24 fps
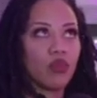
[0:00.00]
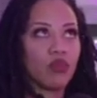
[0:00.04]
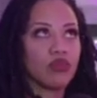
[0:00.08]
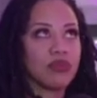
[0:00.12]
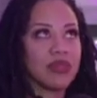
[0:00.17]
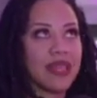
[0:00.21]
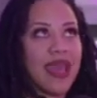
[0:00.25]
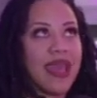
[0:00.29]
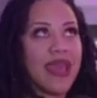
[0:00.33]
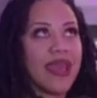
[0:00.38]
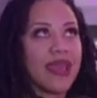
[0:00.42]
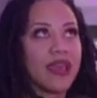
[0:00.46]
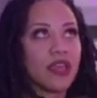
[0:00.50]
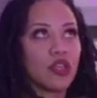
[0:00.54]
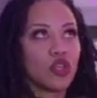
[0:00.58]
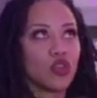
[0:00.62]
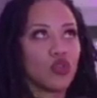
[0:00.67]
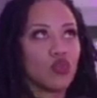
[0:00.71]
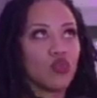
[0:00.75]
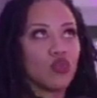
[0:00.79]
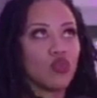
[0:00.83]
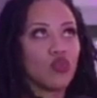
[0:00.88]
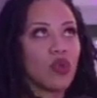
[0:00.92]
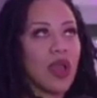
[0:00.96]
that
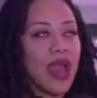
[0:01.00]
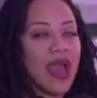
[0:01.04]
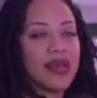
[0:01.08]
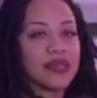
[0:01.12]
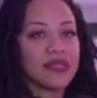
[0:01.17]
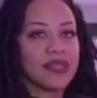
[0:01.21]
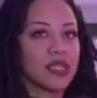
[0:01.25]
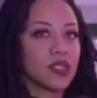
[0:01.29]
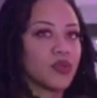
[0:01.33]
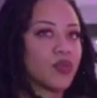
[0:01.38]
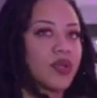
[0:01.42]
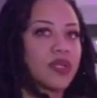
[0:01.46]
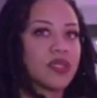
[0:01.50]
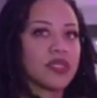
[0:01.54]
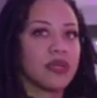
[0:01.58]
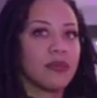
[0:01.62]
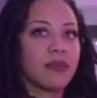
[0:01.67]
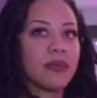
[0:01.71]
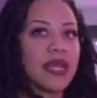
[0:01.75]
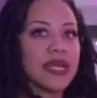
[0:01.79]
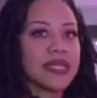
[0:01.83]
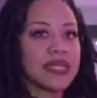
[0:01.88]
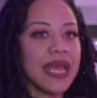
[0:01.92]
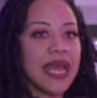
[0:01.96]
you had sex with or something
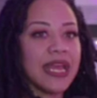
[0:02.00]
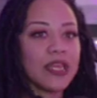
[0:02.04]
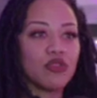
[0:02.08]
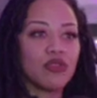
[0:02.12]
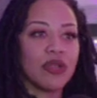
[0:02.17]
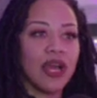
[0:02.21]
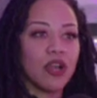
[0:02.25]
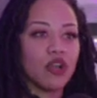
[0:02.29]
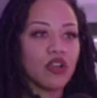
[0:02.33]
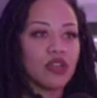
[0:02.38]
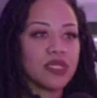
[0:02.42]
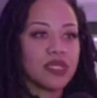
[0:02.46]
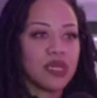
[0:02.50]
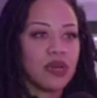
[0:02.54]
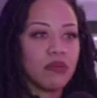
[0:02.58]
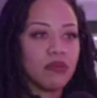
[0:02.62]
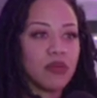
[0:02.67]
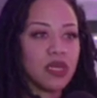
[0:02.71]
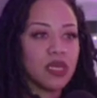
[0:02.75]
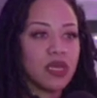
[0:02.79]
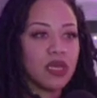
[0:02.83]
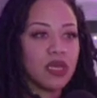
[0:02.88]
like that, you're not gonna tell me.